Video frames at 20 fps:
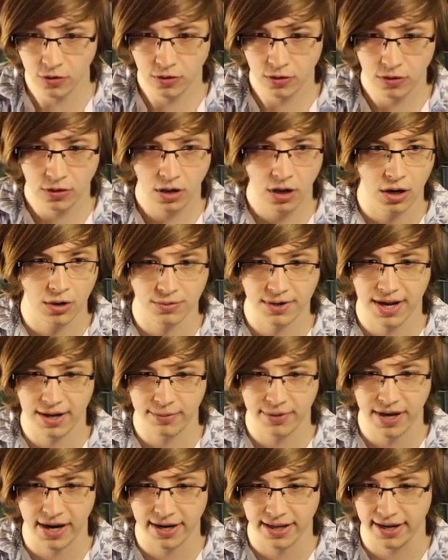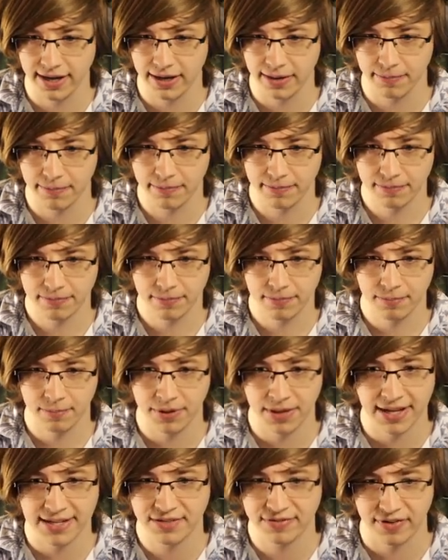Oh, dang, we got hit.
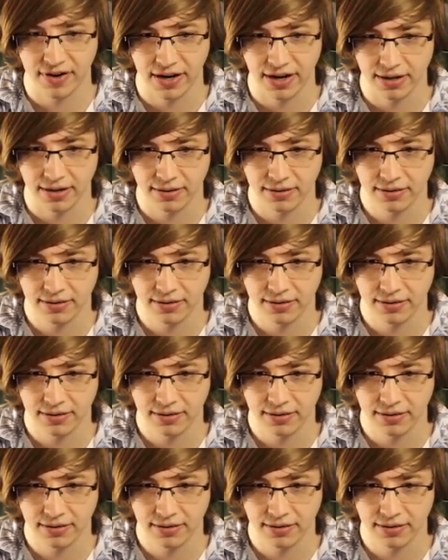But that's fine.